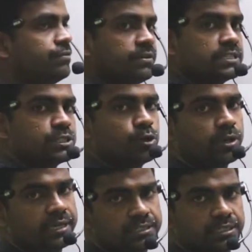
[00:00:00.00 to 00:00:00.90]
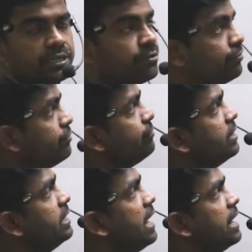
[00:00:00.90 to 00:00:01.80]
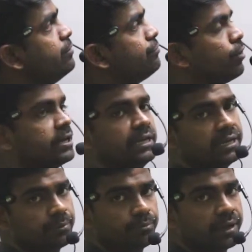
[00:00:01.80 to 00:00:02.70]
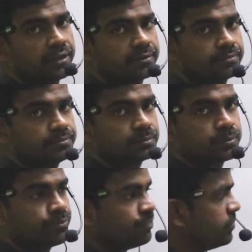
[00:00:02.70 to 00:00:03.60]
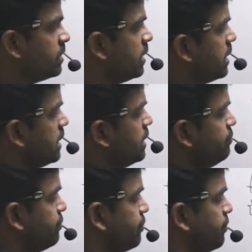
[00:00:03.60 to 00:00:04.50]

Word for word: the first location, 50 and 40 compare. If